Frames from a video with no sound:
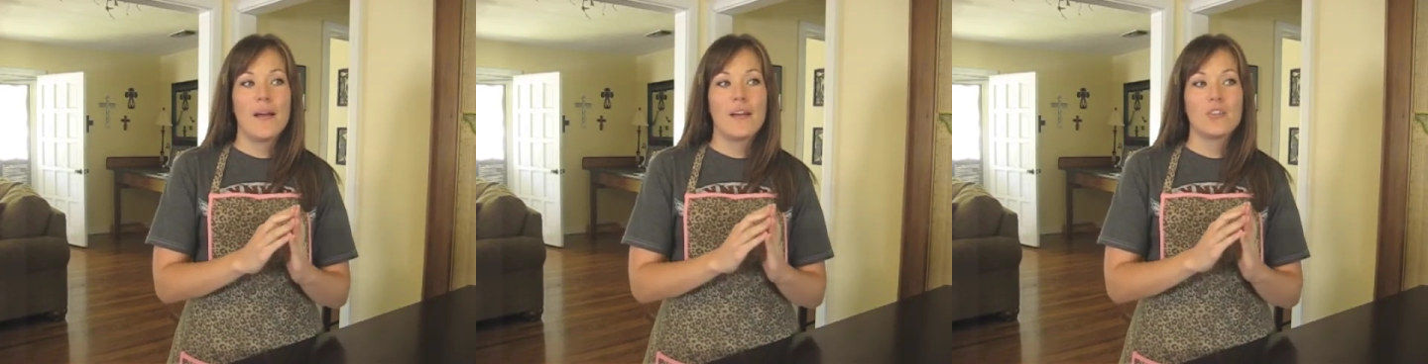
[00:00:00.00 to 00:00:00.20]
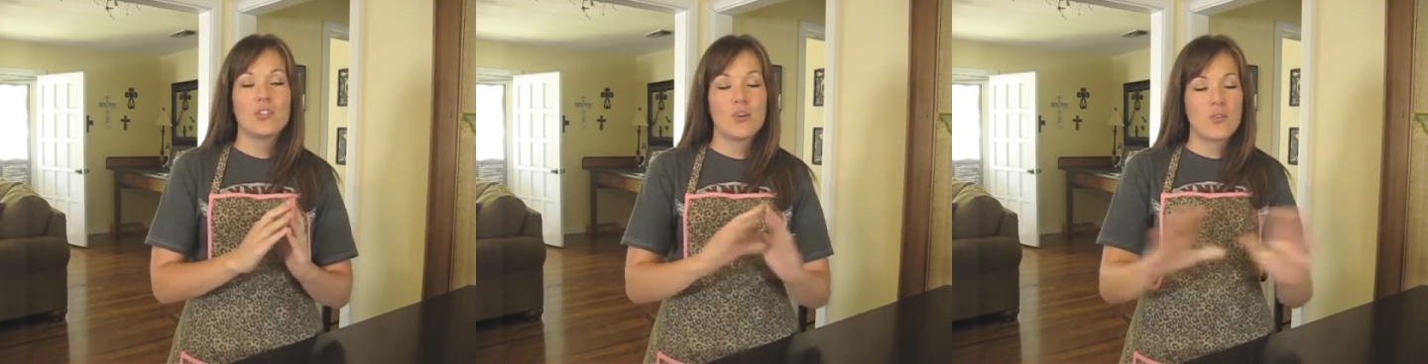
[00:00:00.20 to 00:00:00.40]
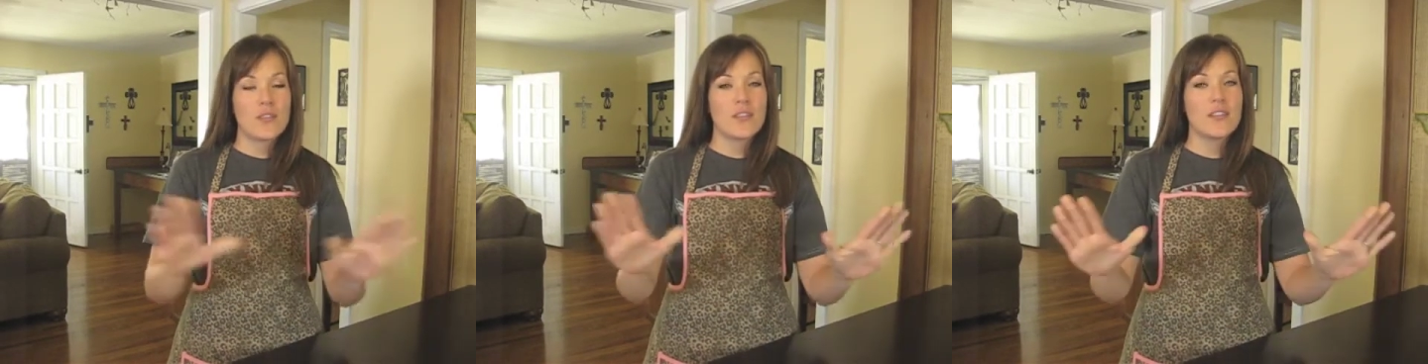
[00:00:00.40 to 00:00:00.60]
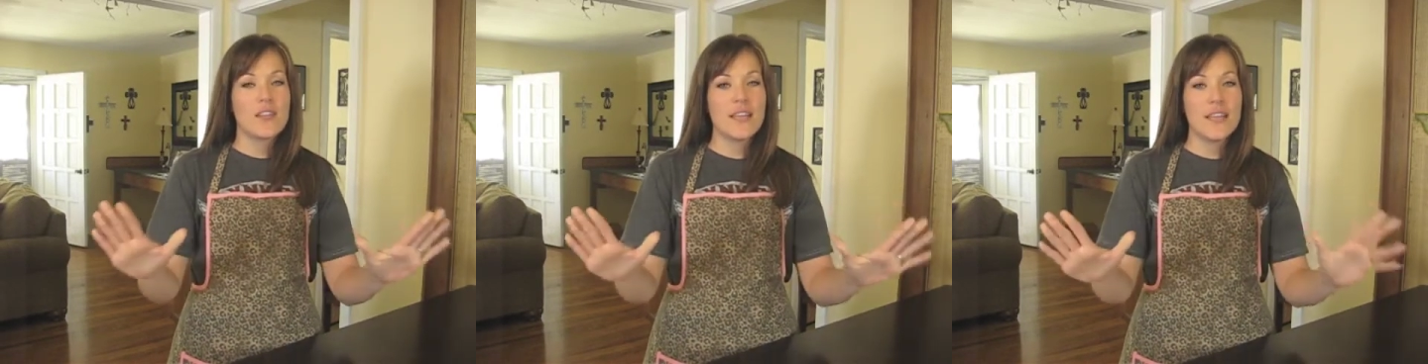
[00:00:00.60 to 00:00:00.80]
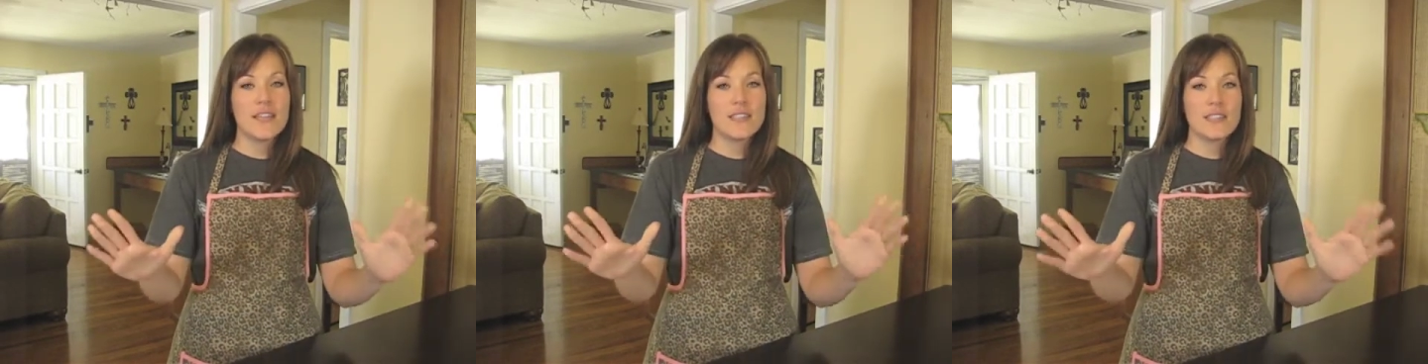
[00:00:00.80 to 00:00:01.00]
Don't let the
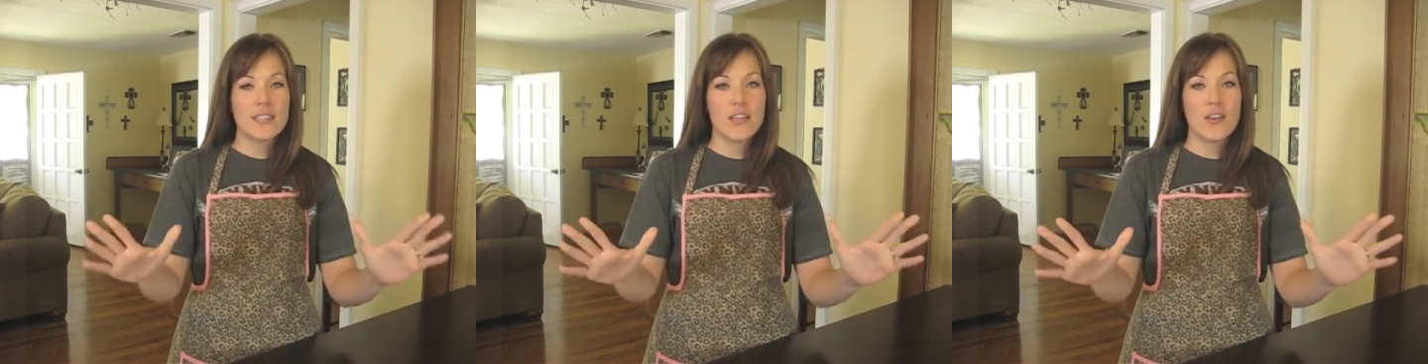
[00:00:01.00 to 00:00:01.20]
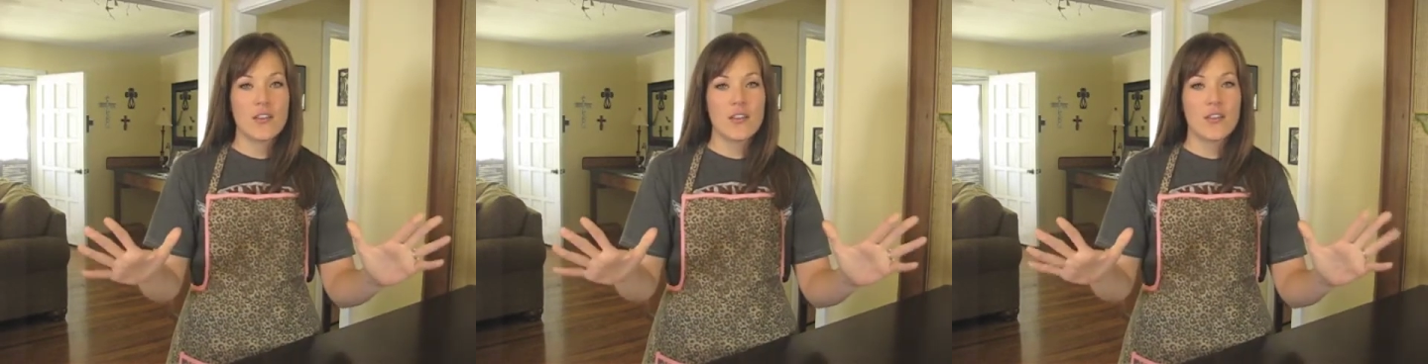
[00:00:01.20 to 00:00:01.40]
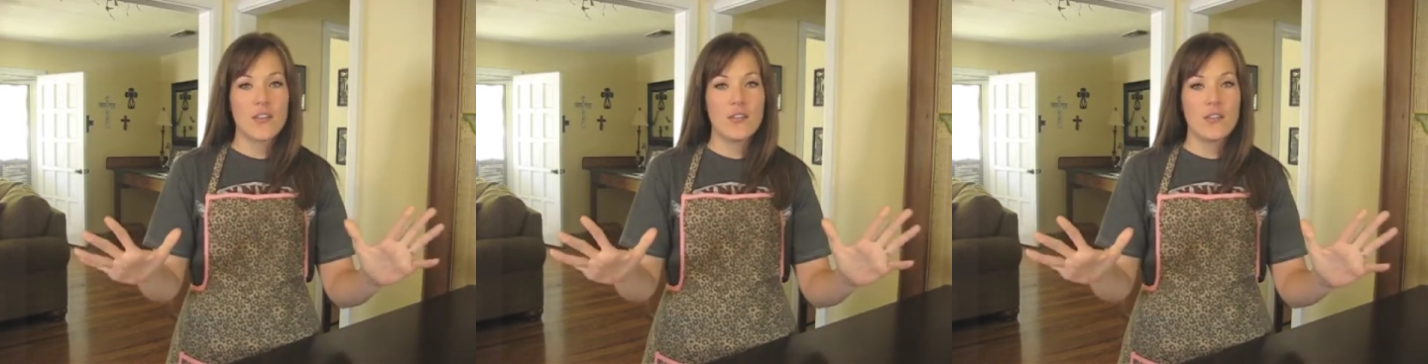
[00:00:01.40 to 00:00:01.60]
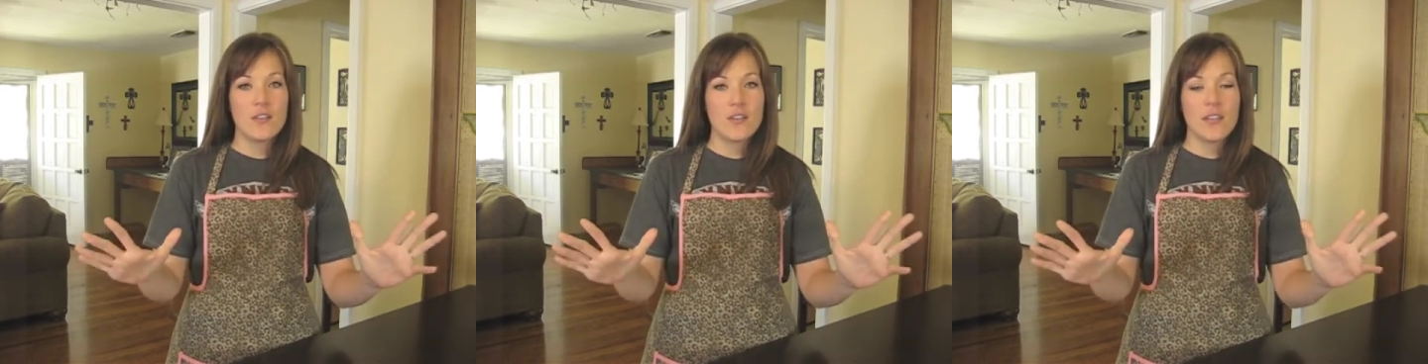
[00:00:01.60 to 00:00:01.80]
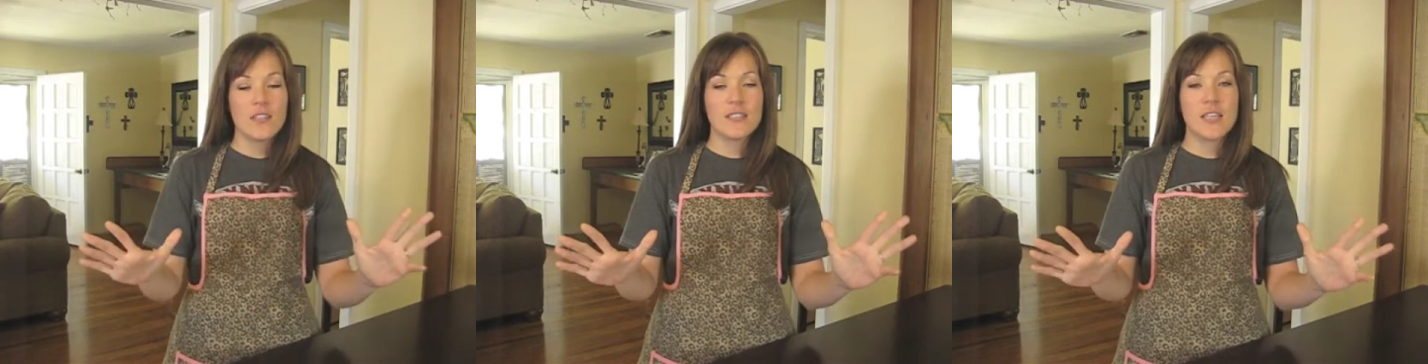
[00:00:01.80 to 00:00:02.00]
heat scare you.
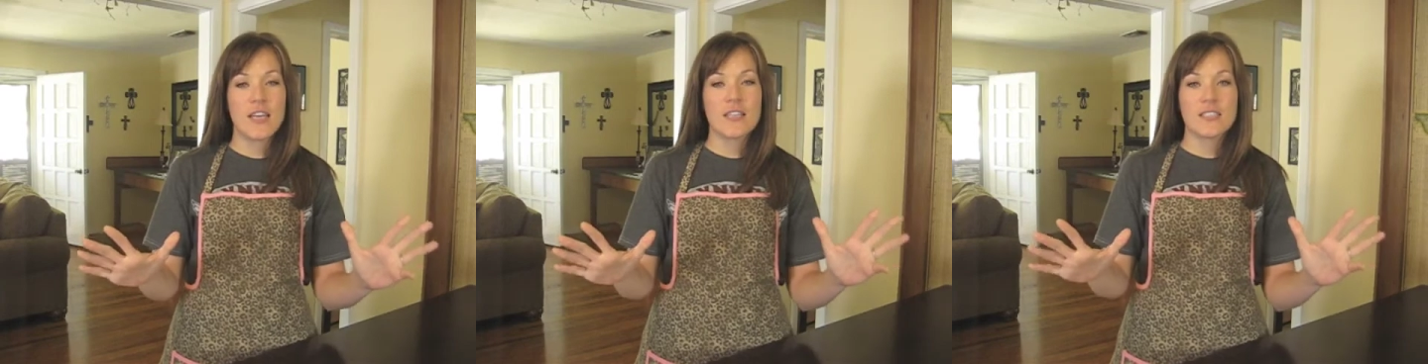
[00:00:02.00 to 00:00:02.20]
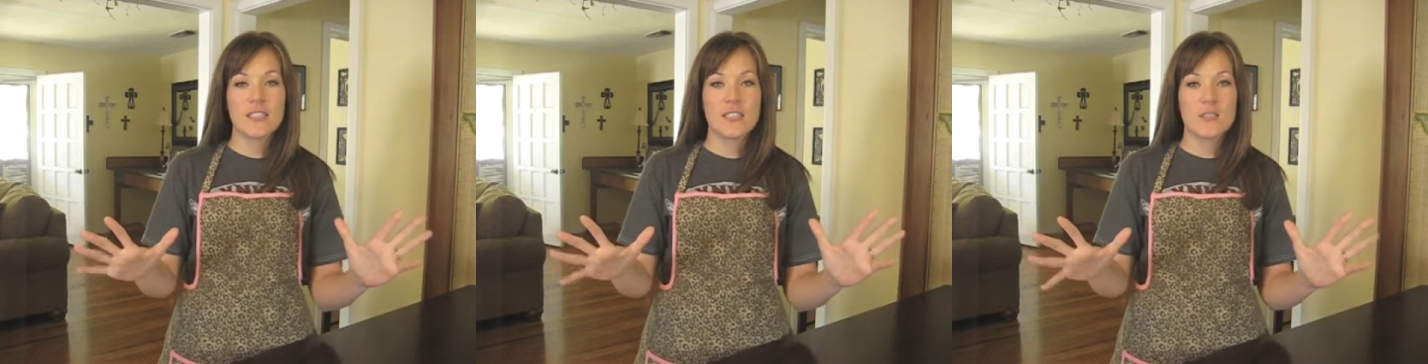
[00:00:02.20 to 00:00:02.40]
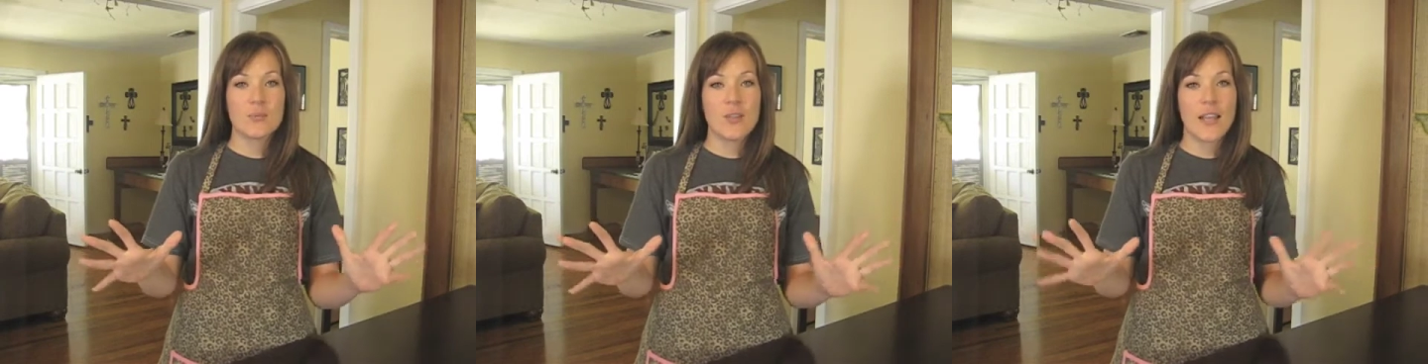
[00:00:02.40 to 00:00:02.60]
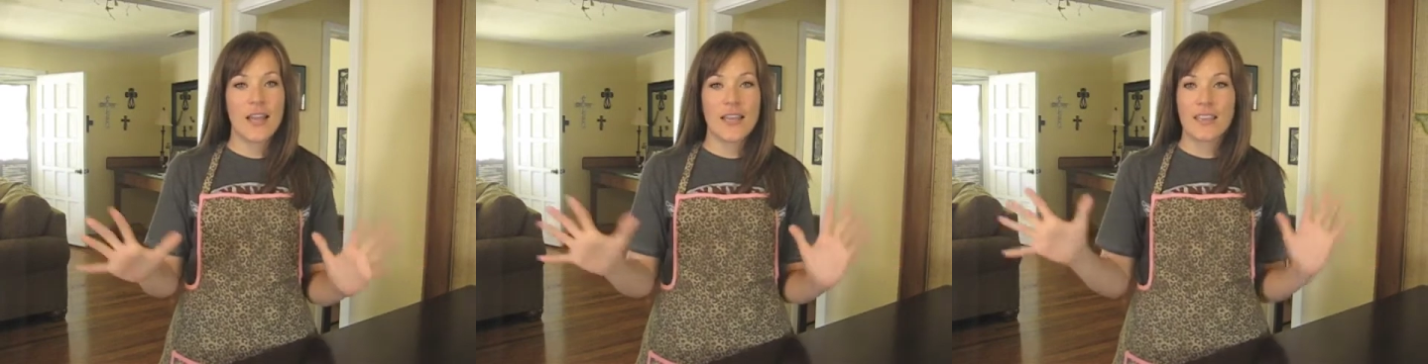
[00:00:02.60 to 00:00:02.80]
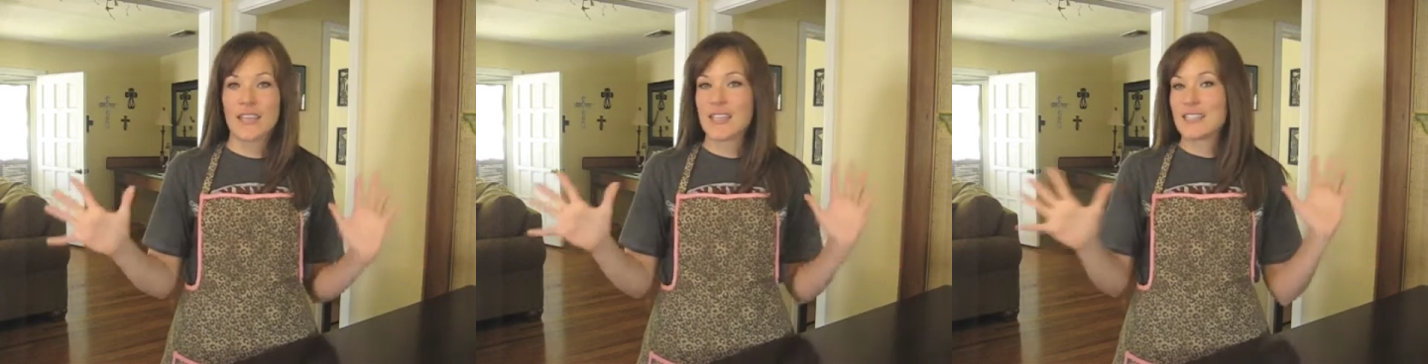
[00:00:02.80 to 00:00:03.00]
In Texas, we
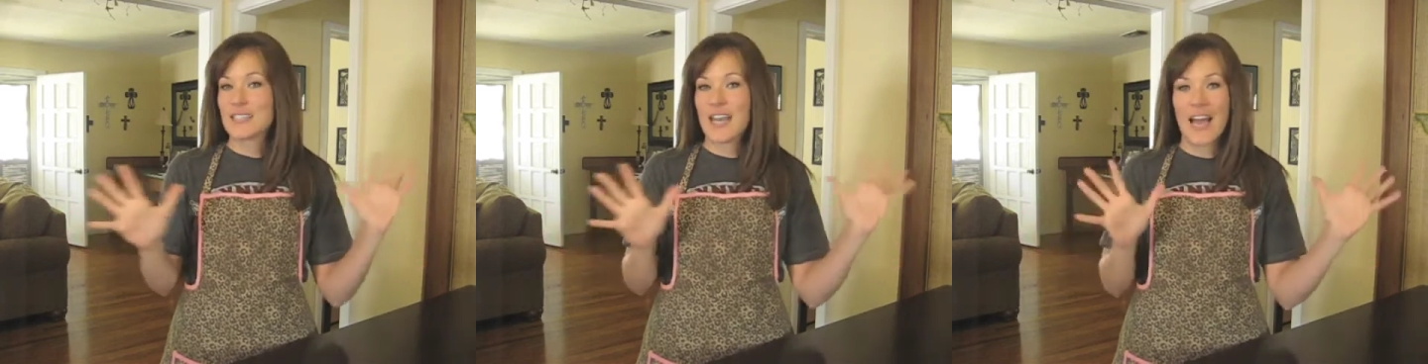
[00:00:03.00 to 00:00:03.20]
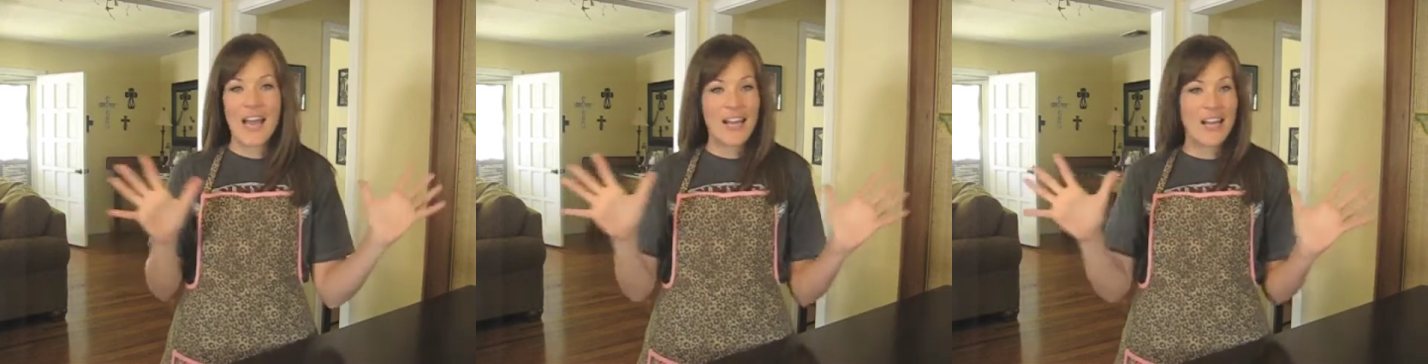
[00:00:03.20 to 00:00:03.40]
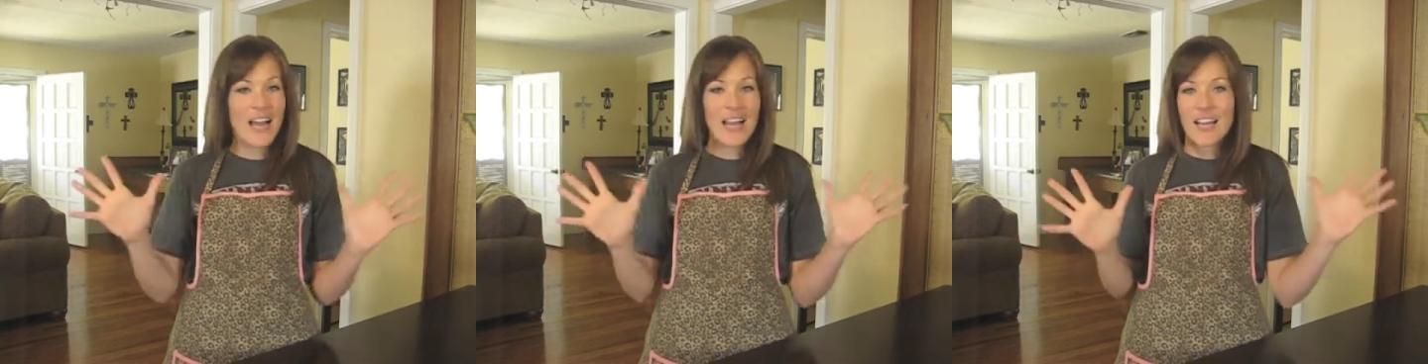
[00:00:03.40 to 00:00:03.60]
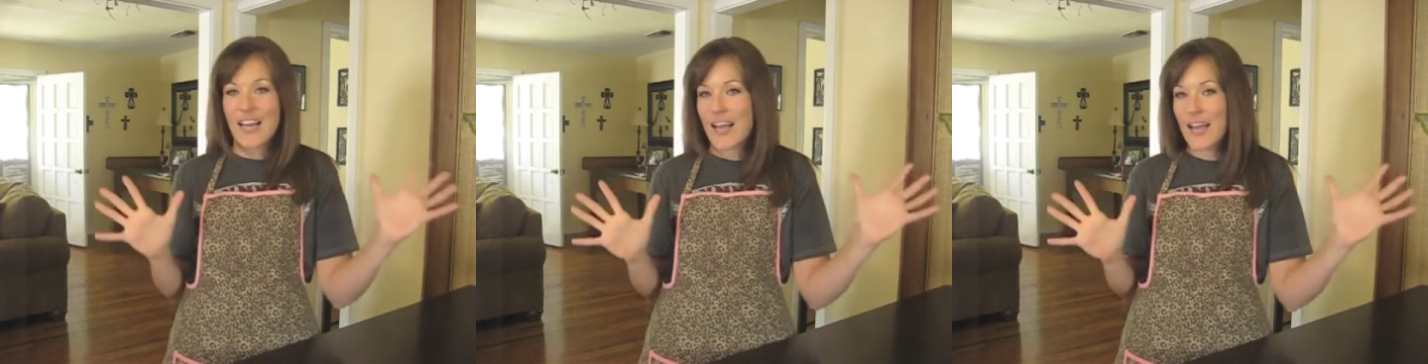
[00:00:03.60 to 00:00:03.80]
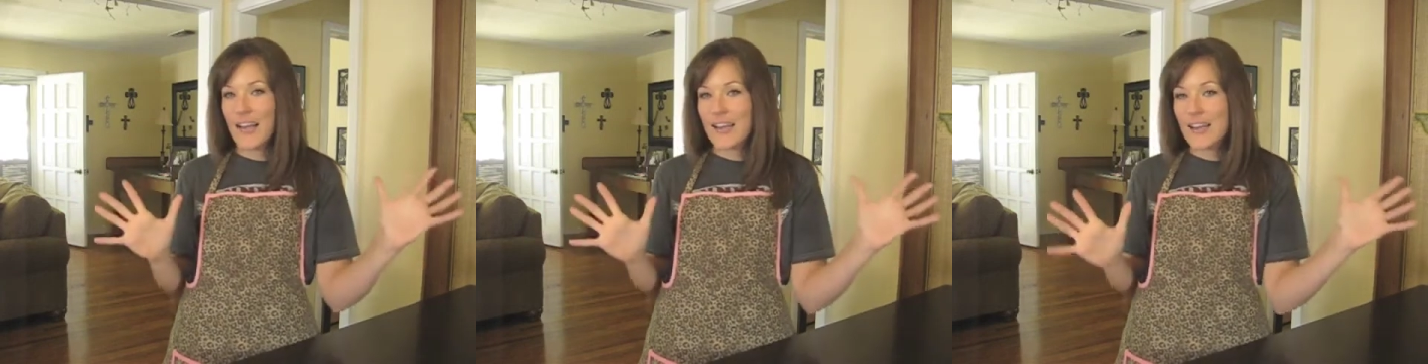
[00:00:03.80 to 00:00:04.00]
like things hot, hot,
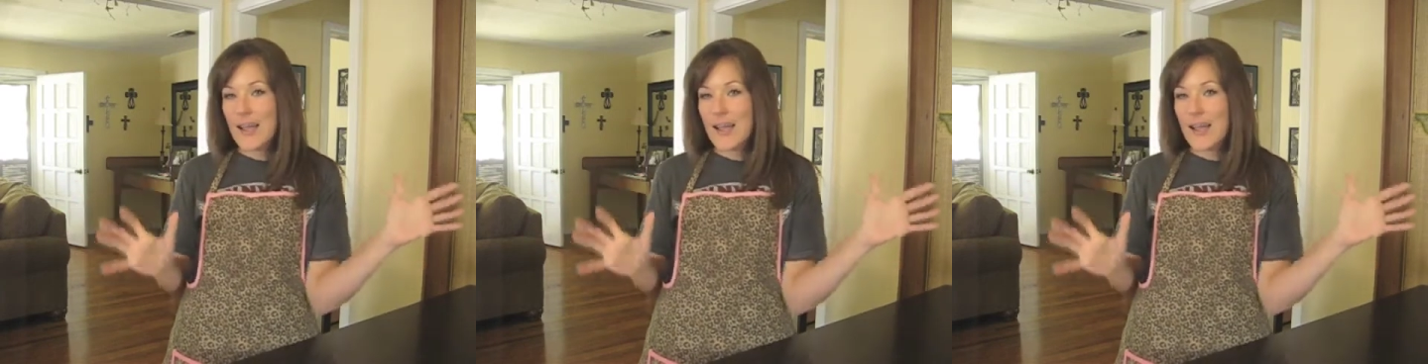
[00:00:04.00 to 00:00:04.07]
hot,